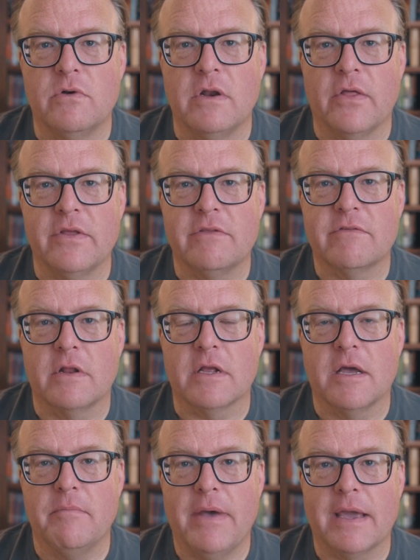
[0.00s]
Nothing's going
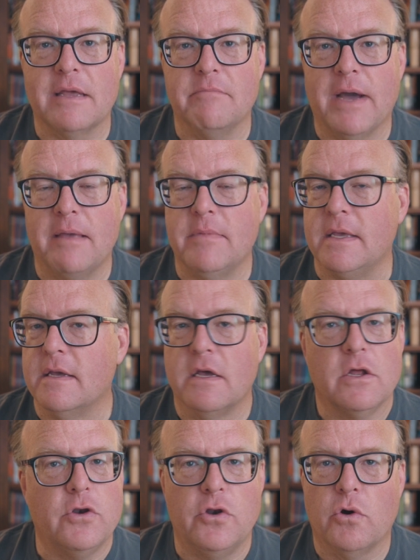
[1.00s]
to come back and bite me.
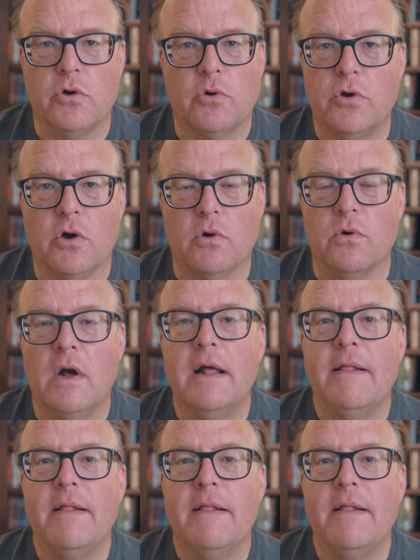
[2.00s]
No, no, no.